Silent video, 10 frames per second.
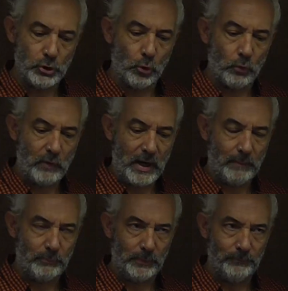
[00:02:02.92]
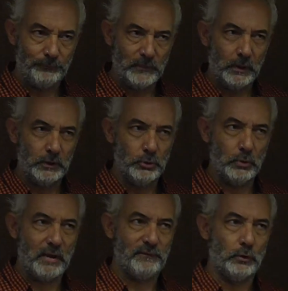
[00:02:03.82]
your WRAP. You
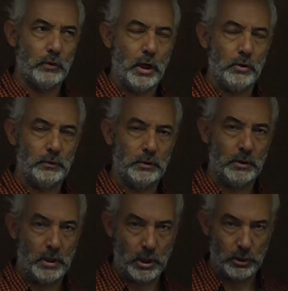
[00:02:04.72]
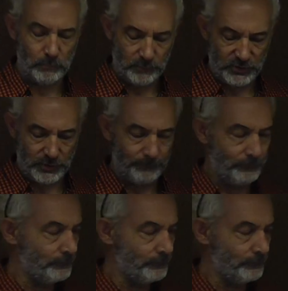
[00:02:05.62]
have your own hopes.